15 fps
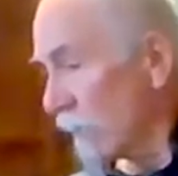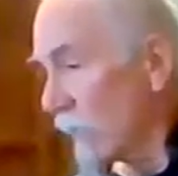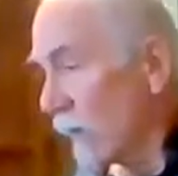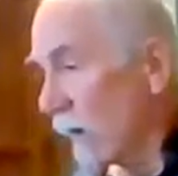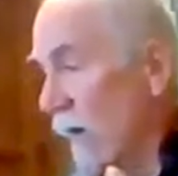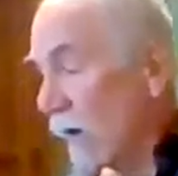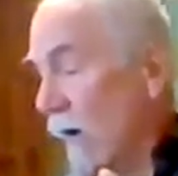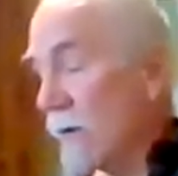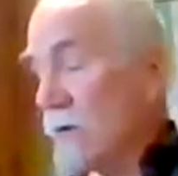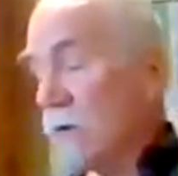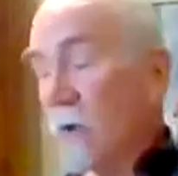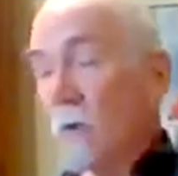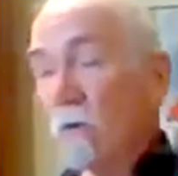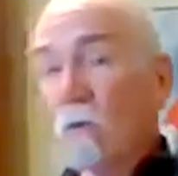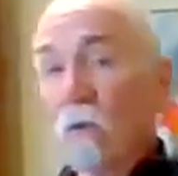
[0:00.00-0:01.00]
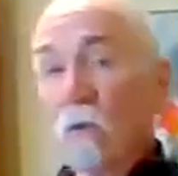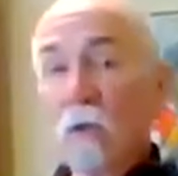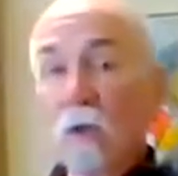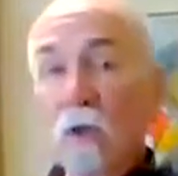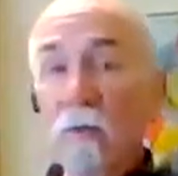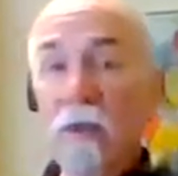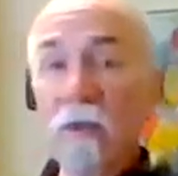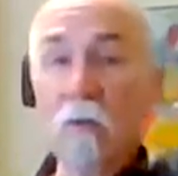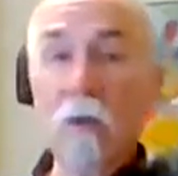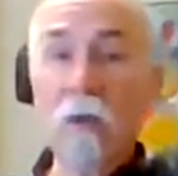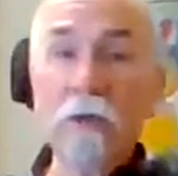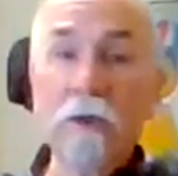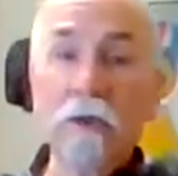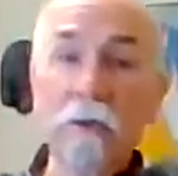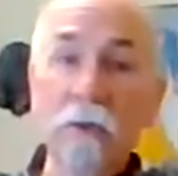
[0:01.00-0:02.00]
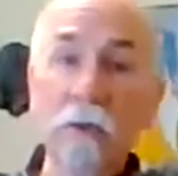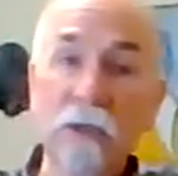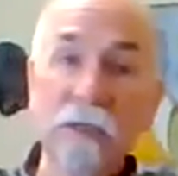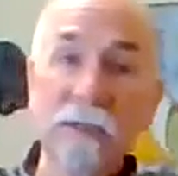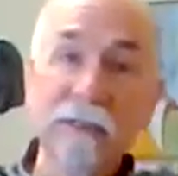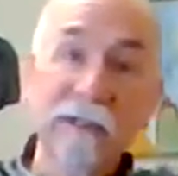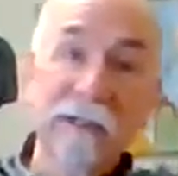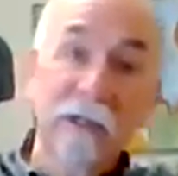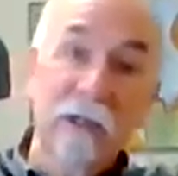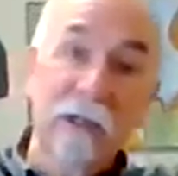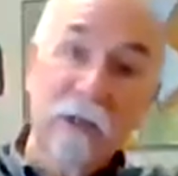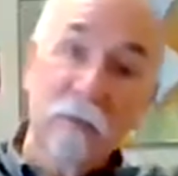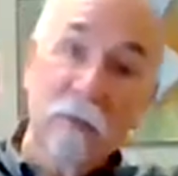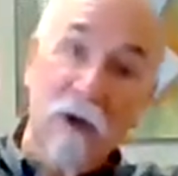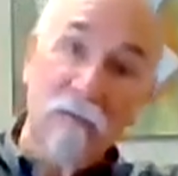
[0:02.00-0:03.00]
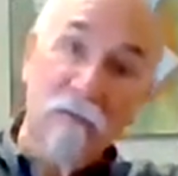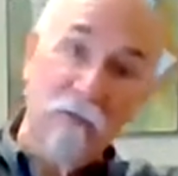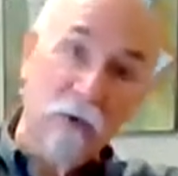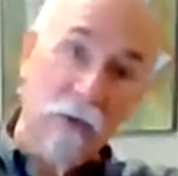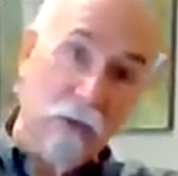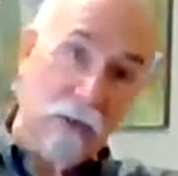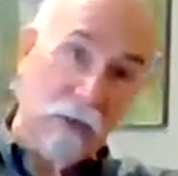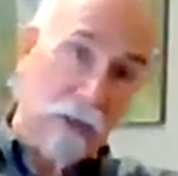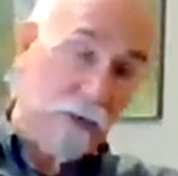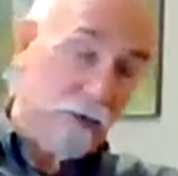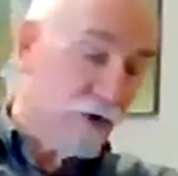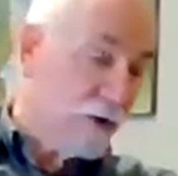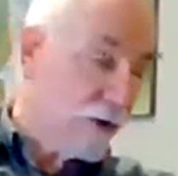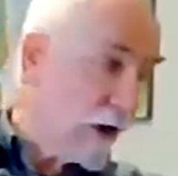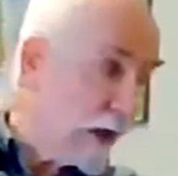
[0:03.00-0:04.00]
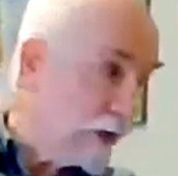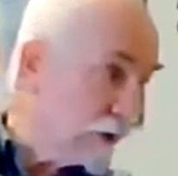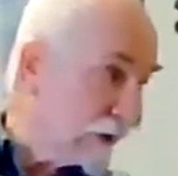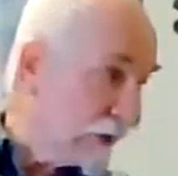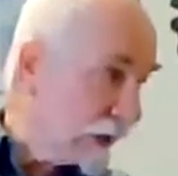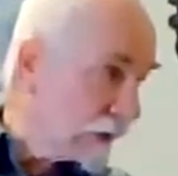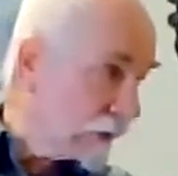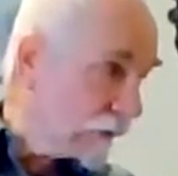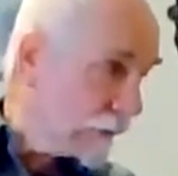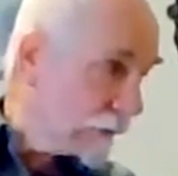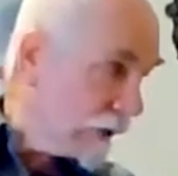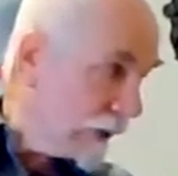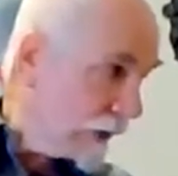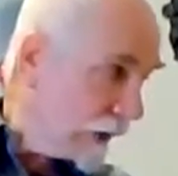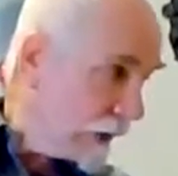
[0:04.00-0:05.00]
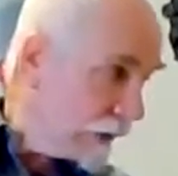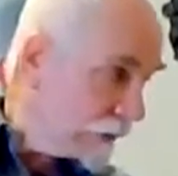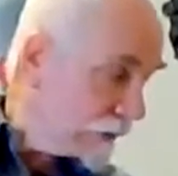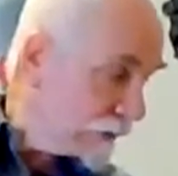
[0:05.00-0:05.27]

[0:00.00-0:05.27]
If you arch over a little bit while you're doing it, might feel a little stretch down the rib cage.